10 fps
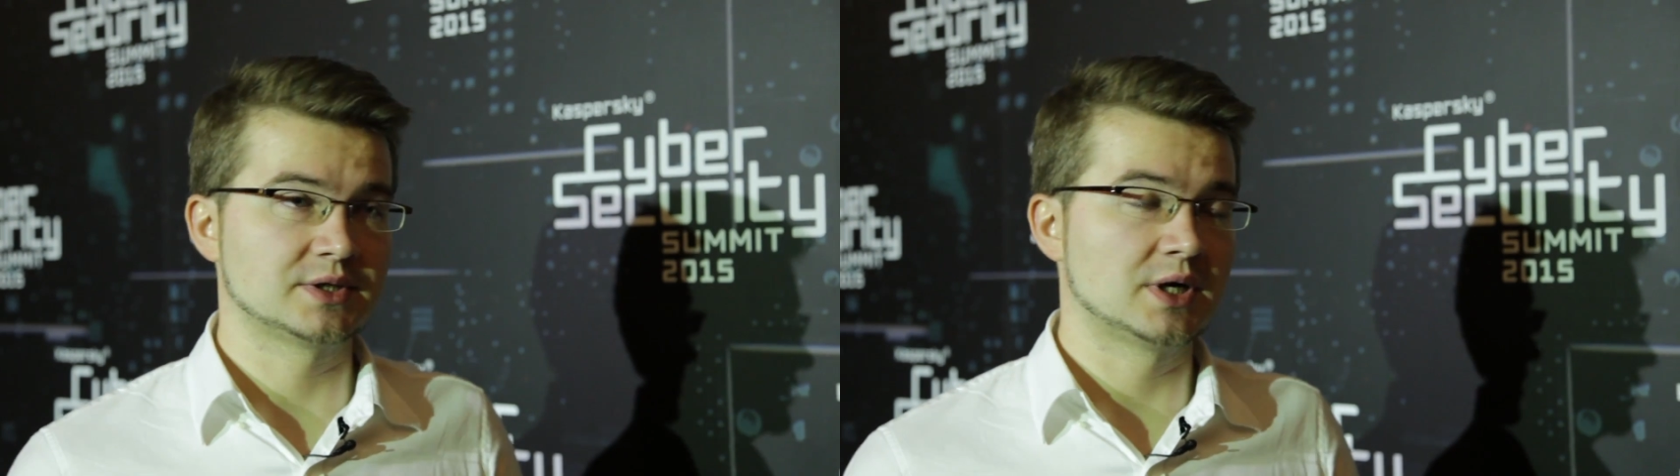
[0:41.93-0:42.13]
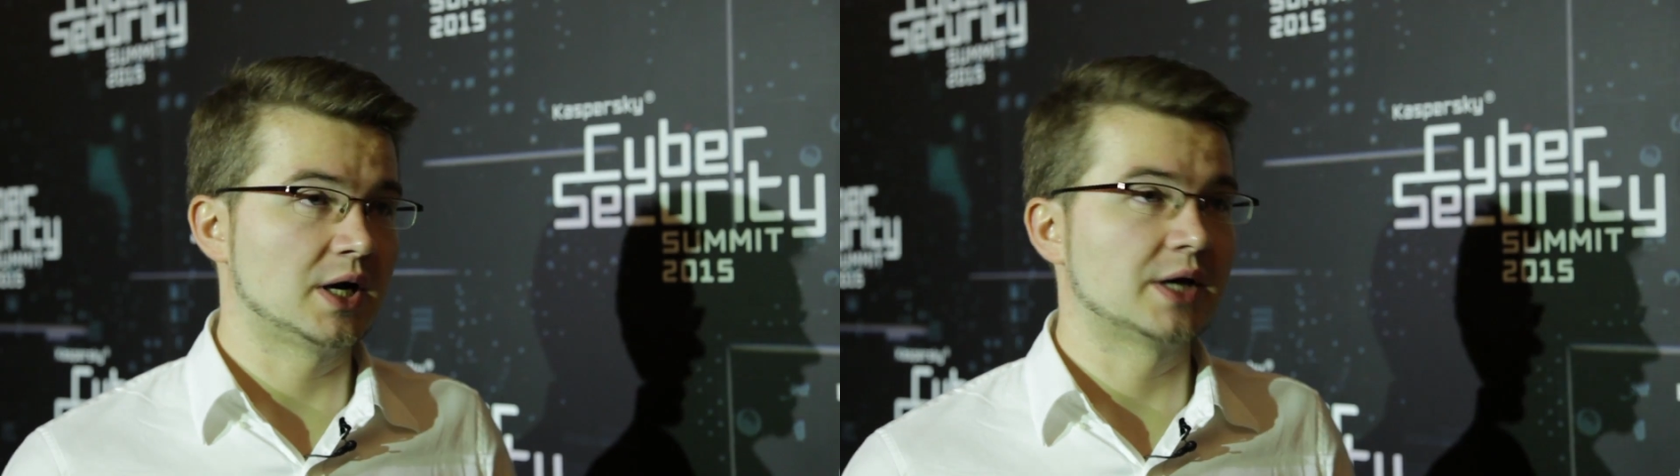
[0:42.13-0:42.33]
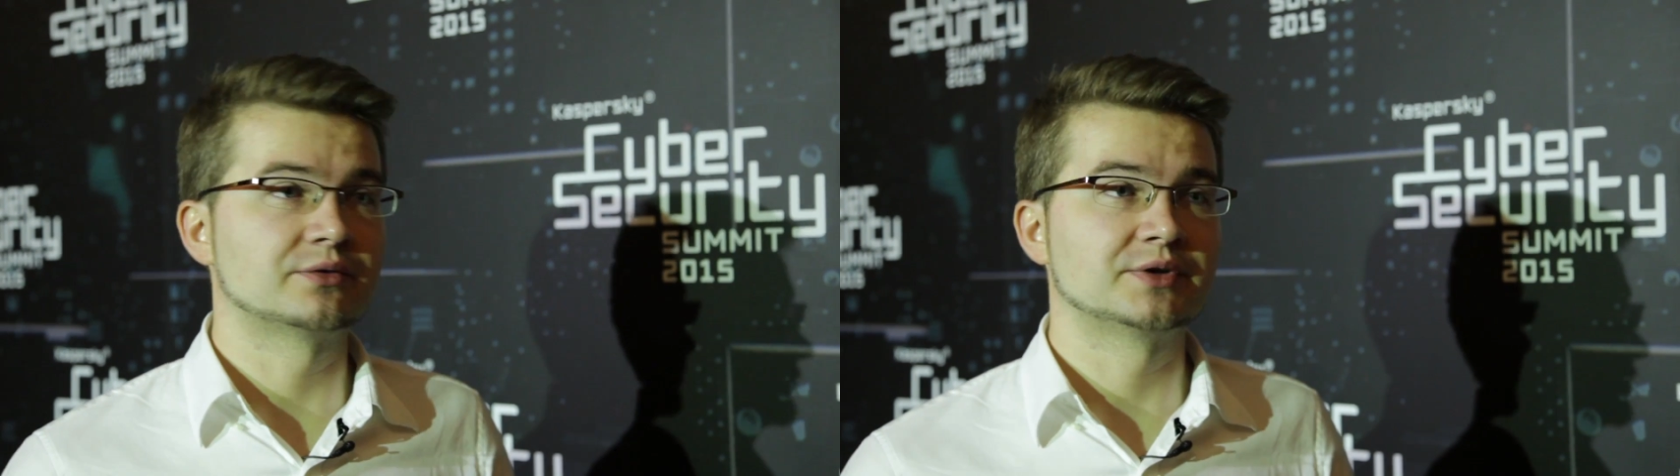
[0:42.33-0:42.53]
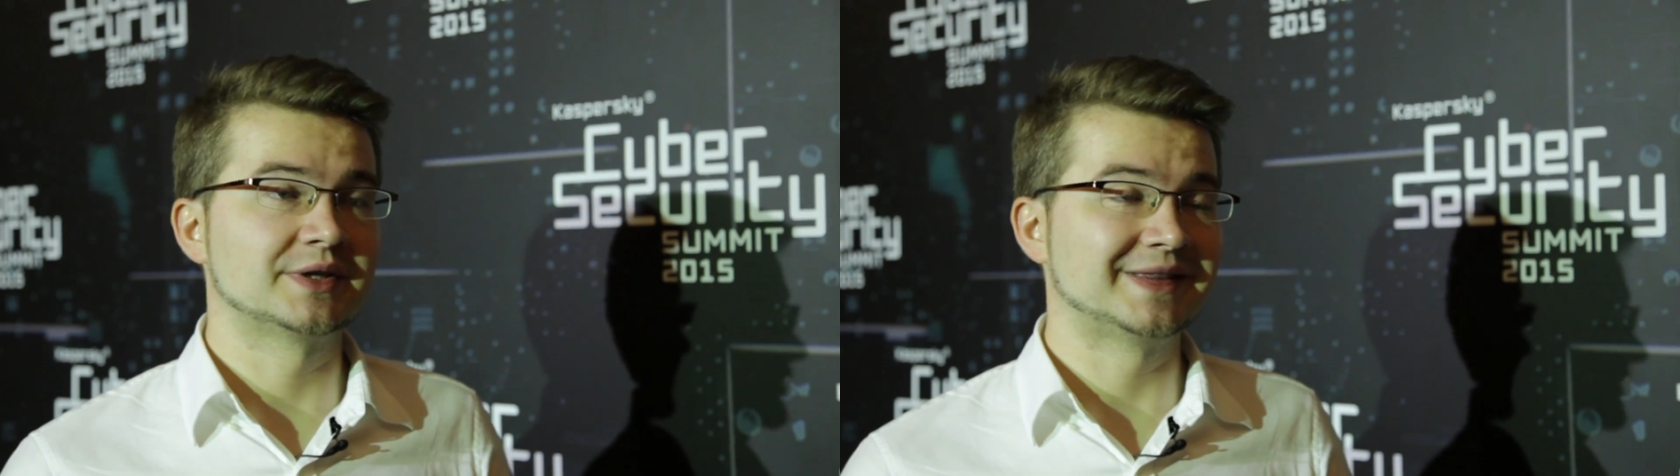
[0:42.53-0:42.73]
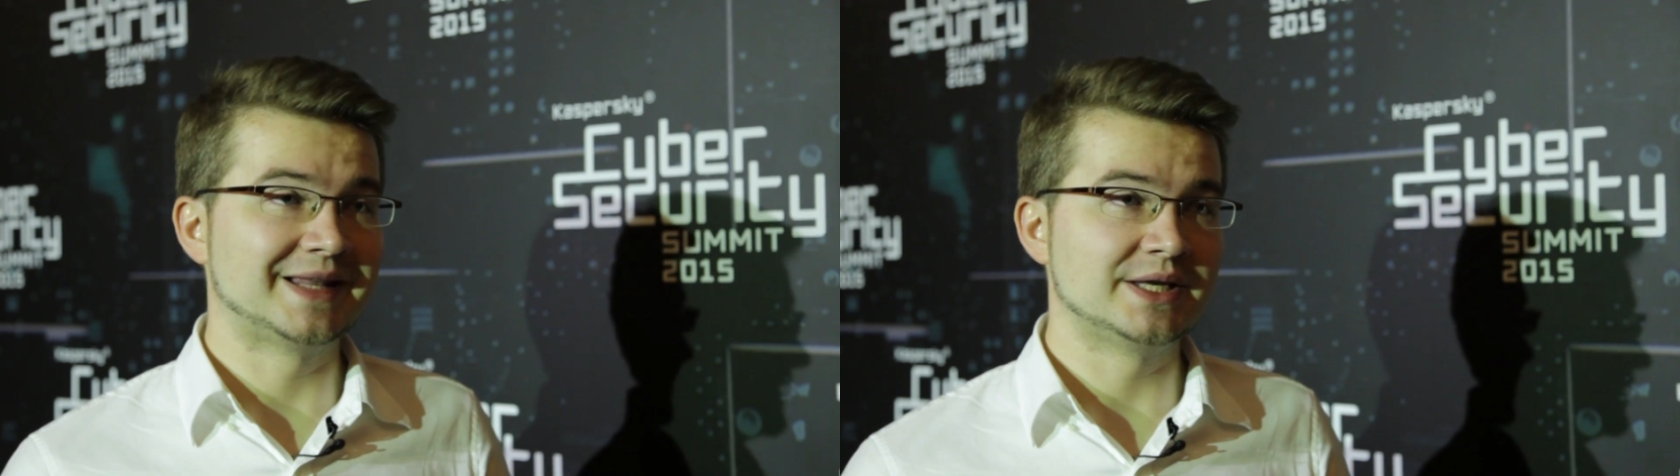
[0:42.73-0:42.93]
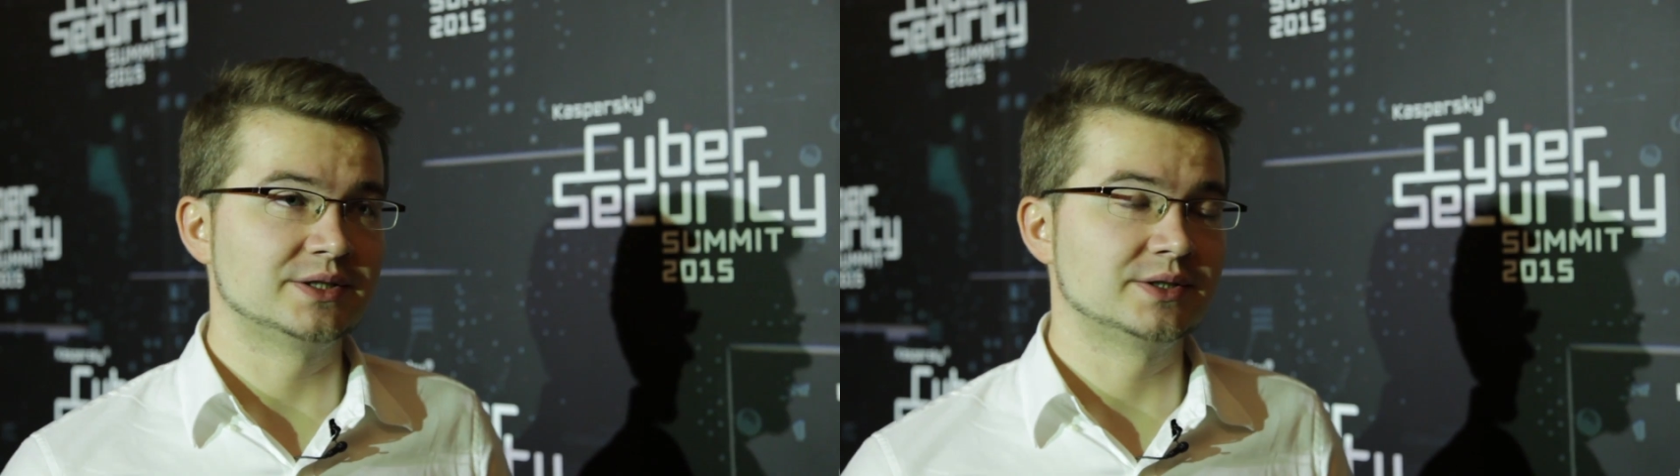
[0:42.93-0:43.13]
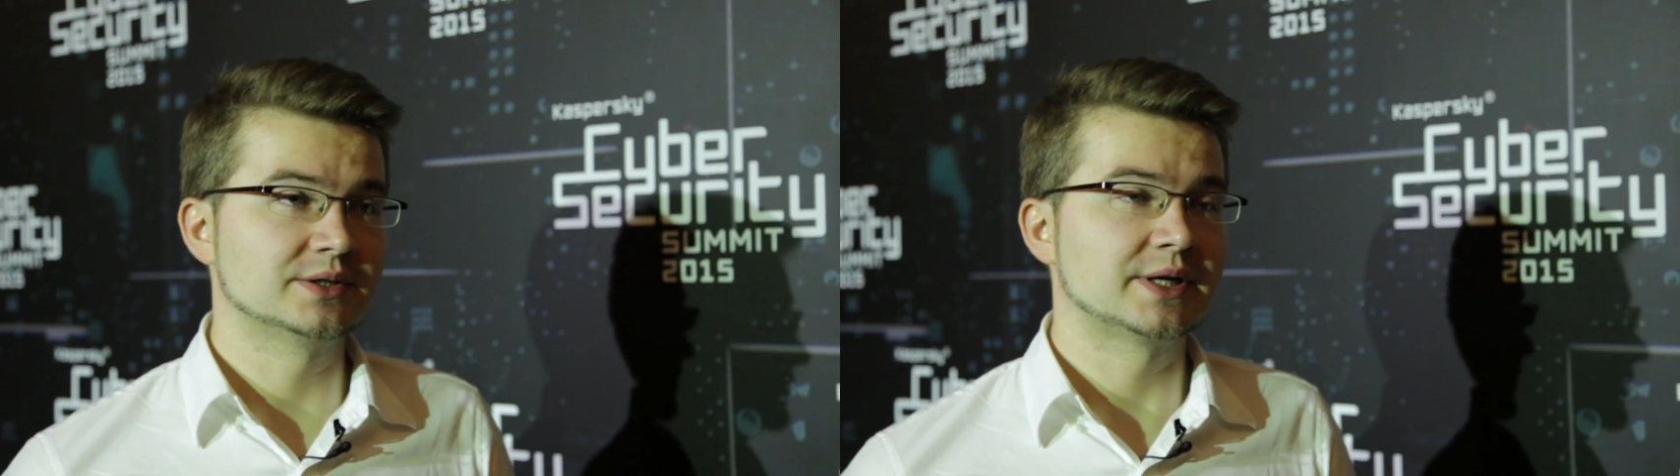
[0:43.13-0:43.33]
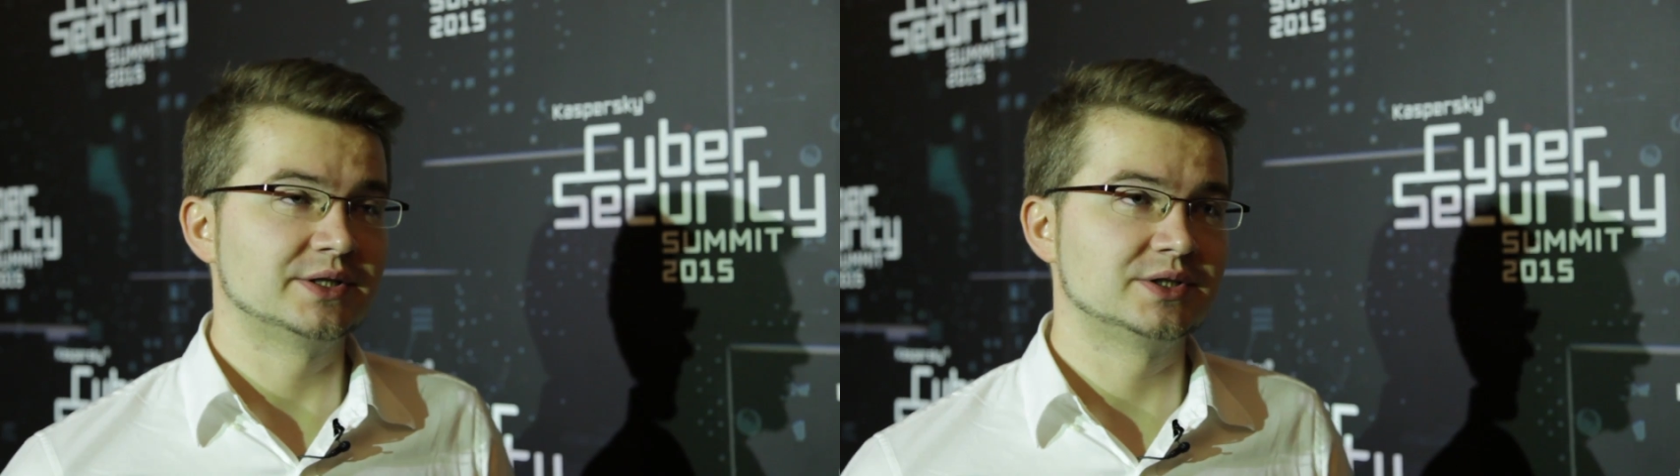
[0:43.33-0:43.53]

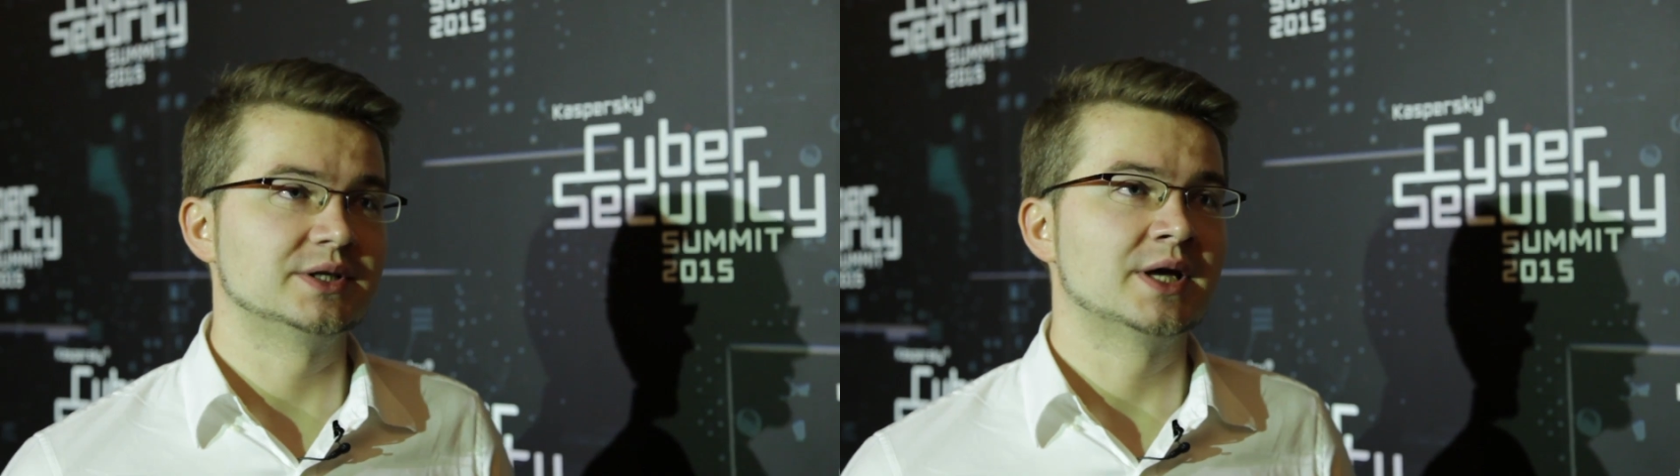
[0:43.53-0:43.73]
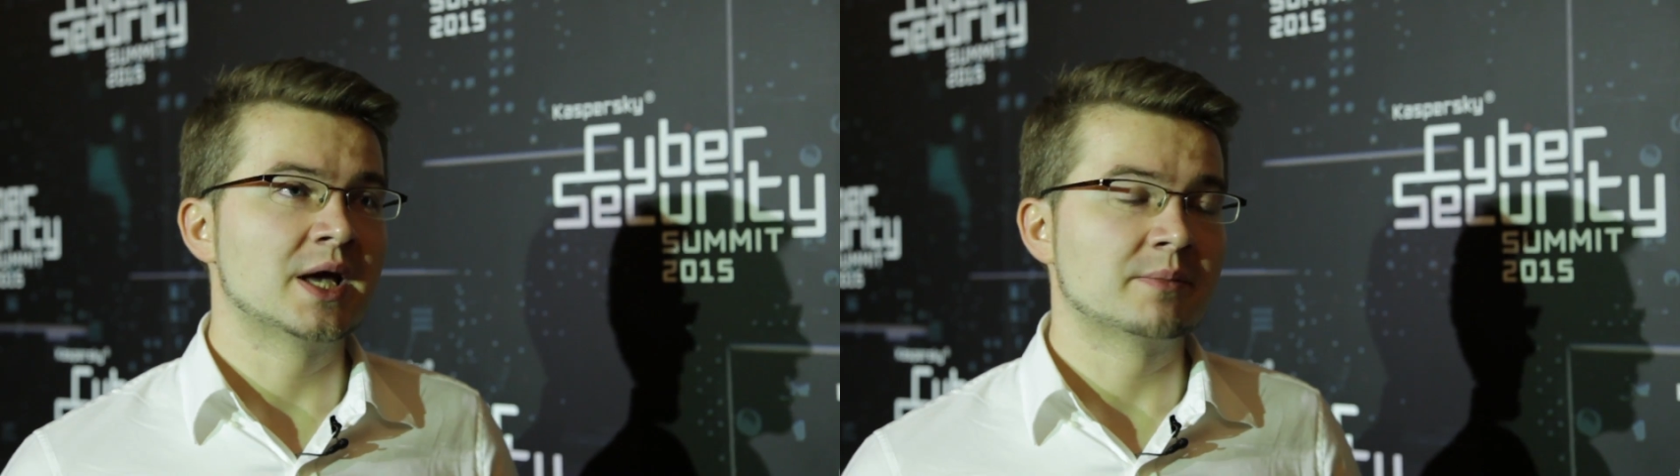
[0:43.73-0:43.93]
190